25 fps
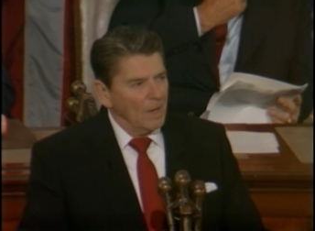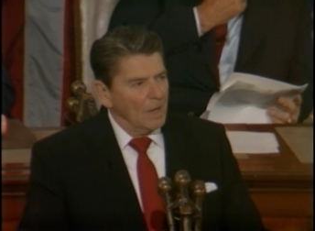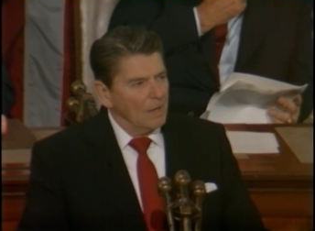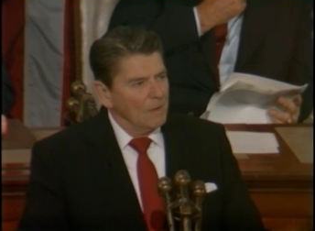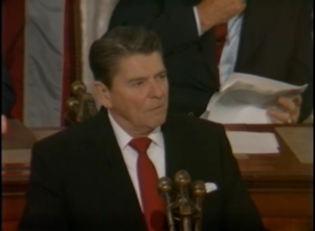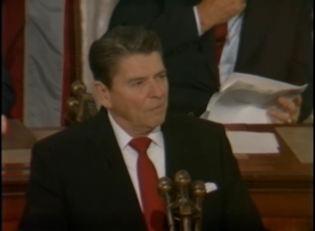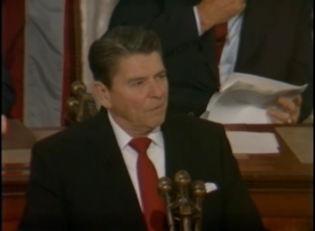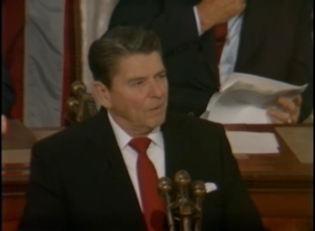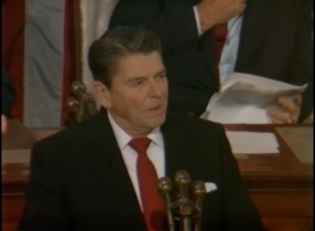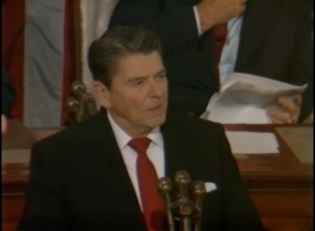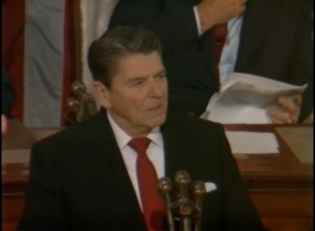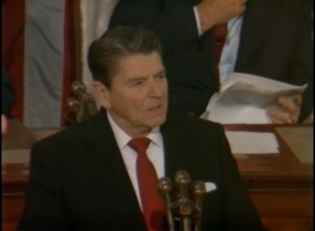
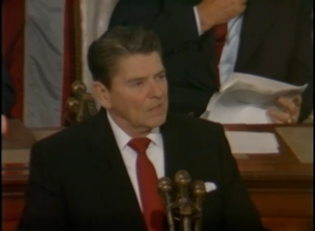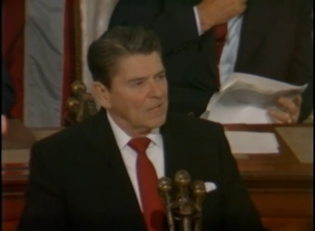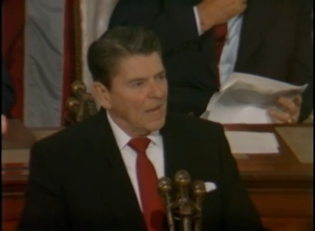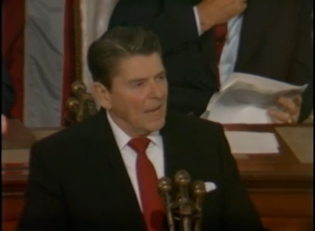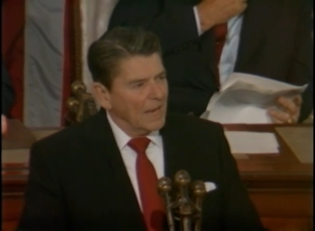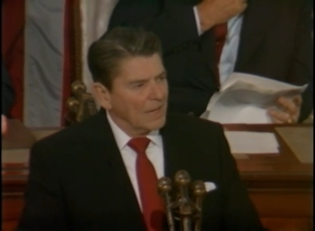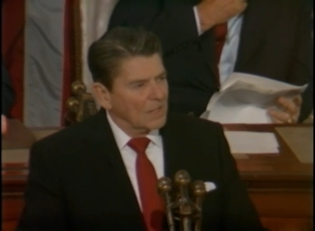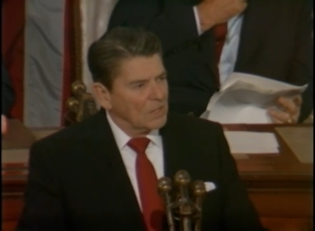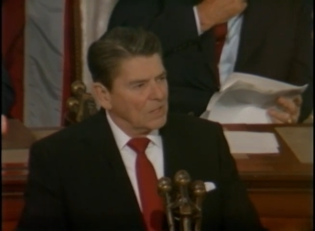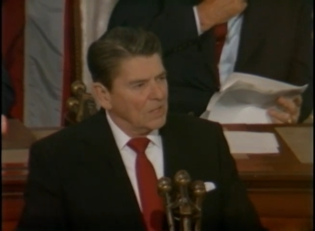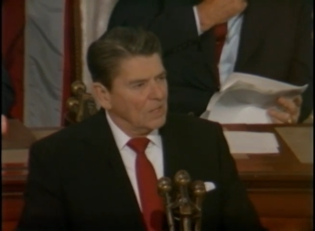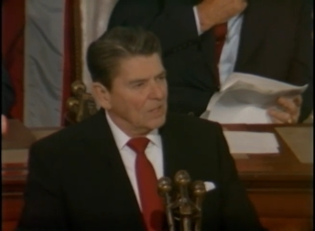unfair
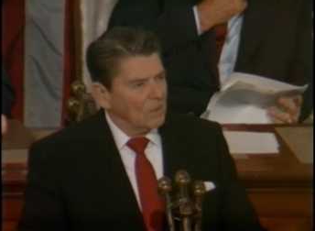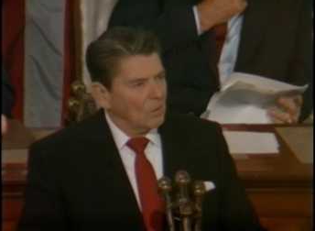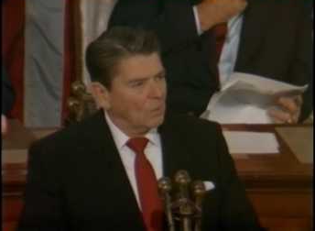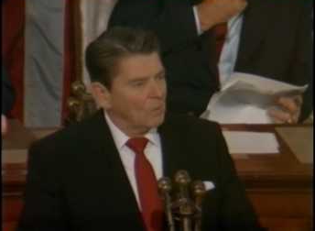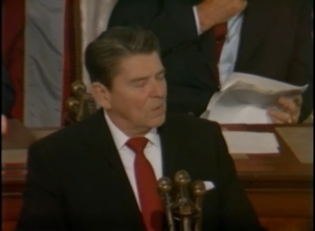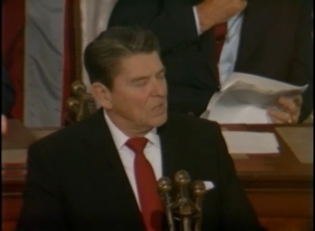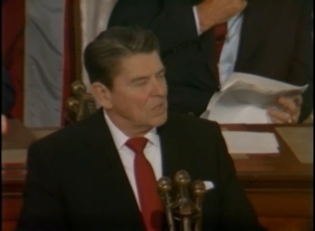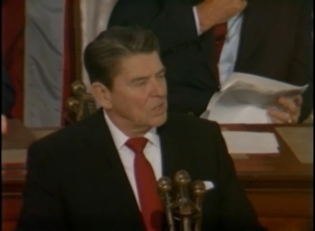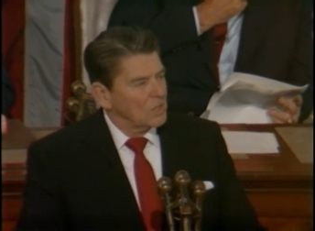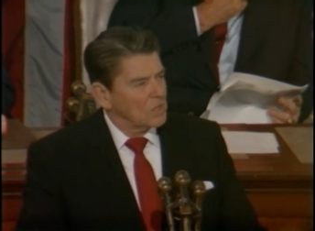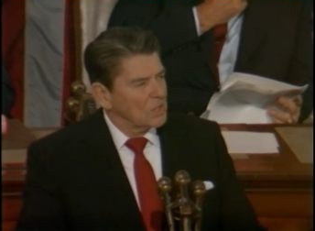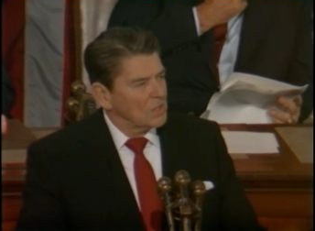tax
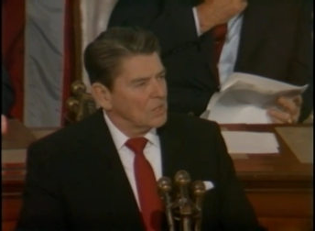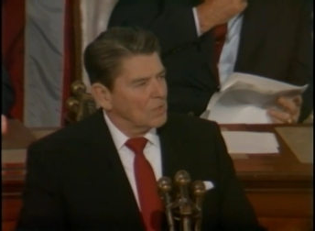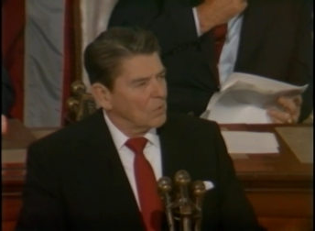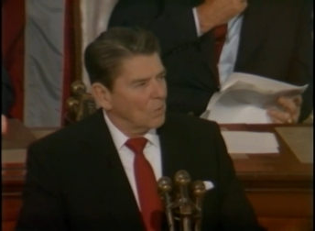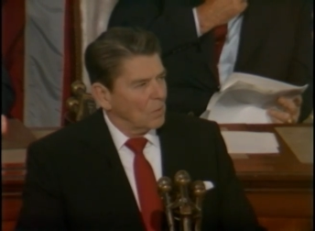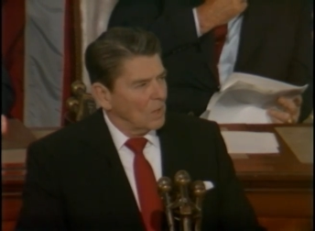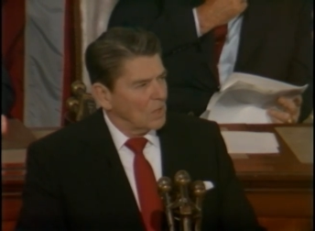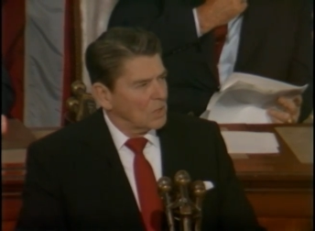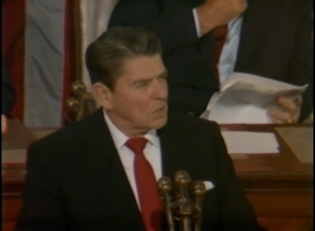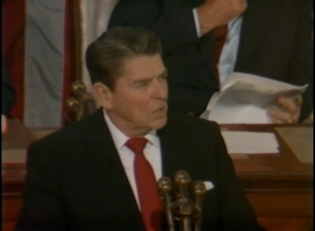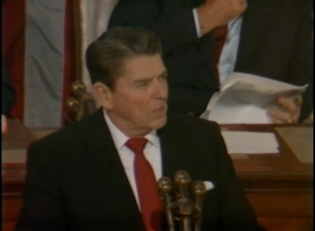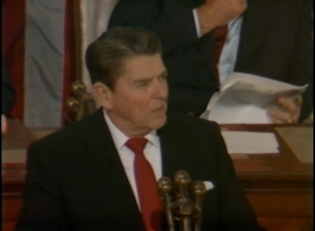increases and
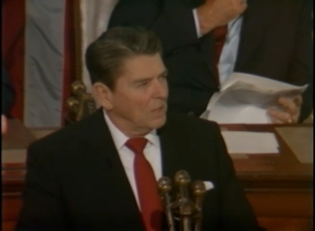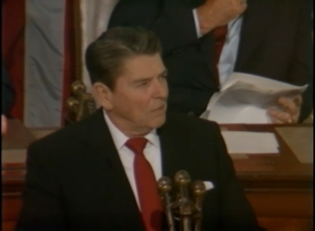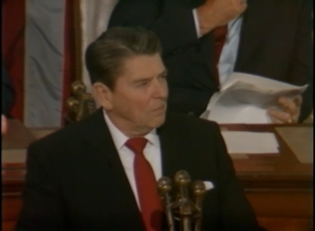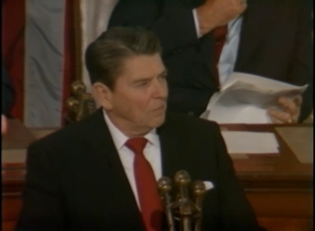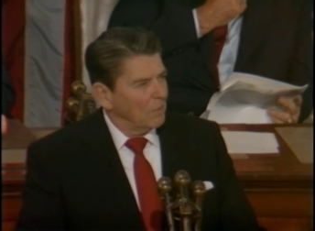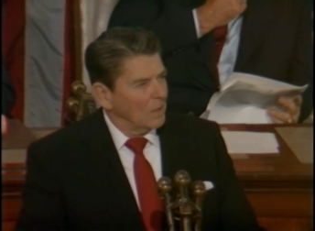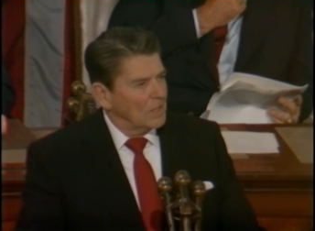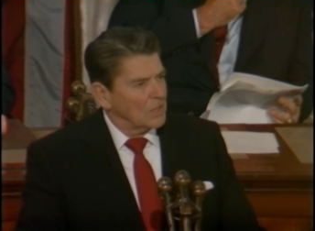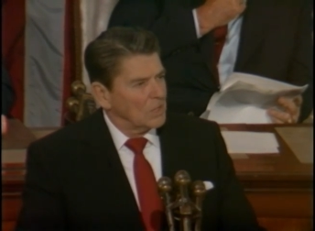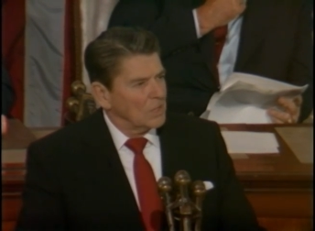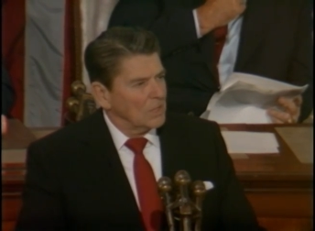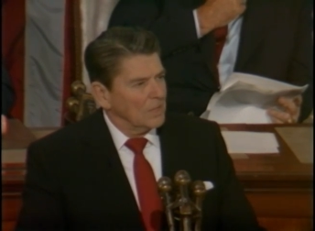crushing
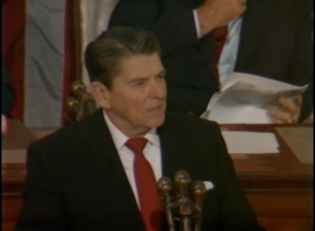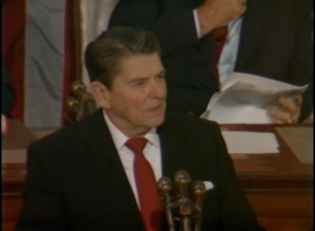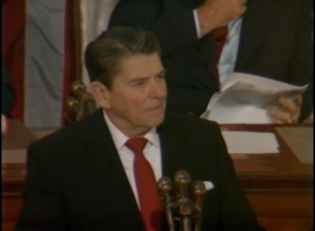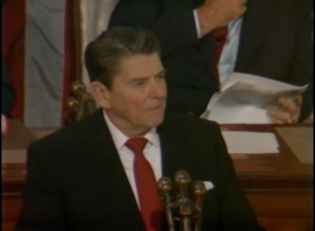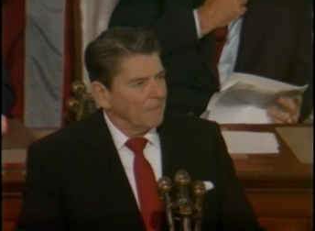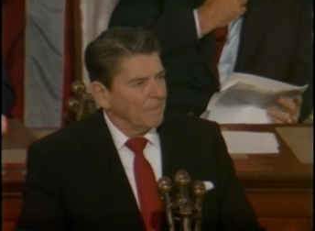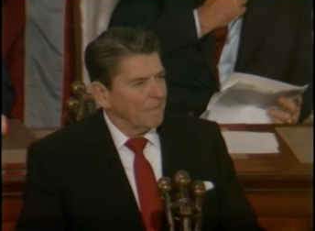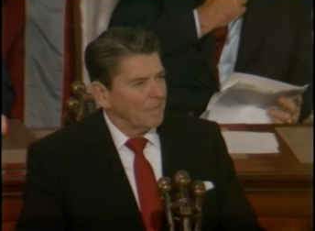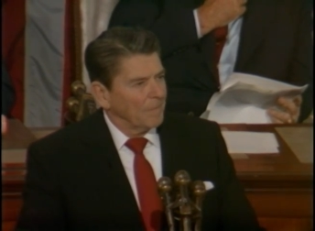inflation.